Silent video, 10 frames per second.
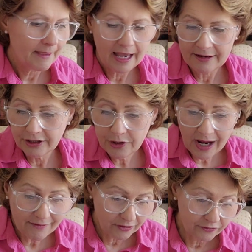I do
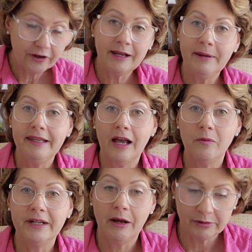have a freebie, that
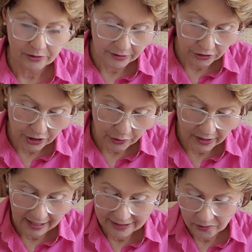one I was going to show you
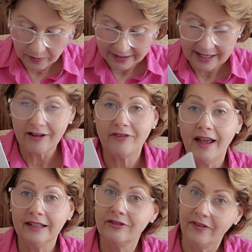last week that I
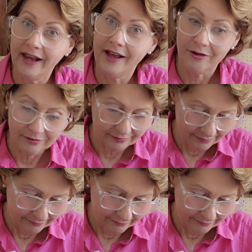finally found.